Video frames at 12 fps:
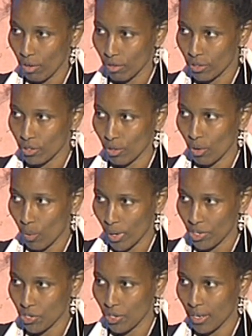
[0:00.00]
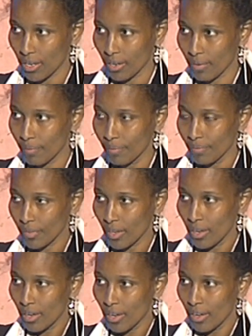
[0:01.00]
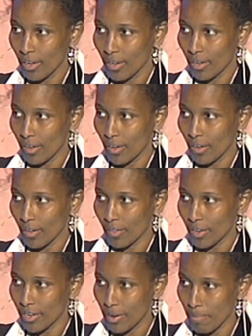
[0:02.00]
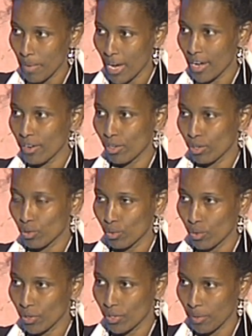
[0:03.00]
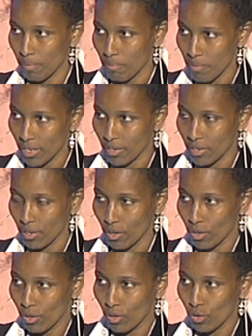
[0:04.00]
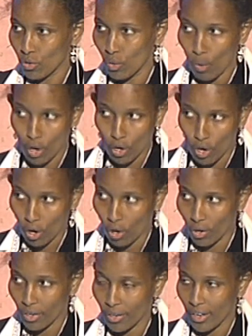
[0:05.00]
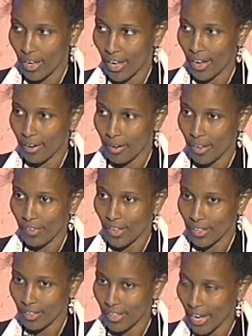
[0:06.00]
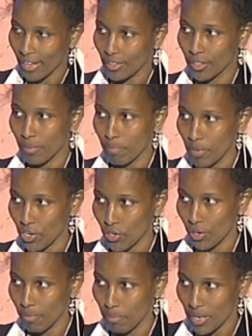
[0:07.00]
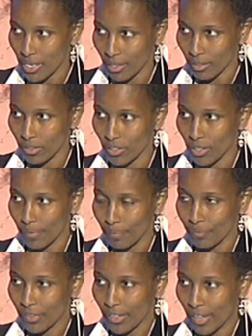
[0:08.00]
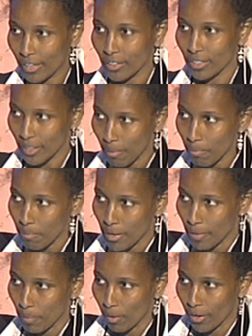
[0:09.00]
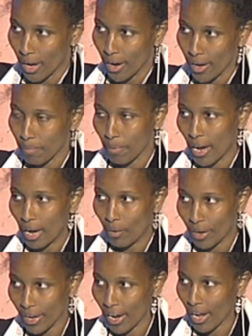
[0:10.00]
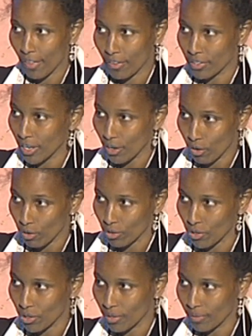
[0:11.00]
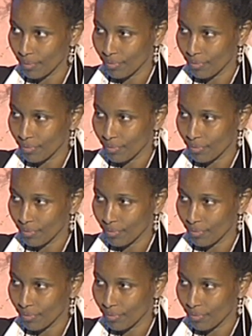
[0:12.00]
also questioning the demand to submit to a God. And that that submission means that some people are in power and others are not.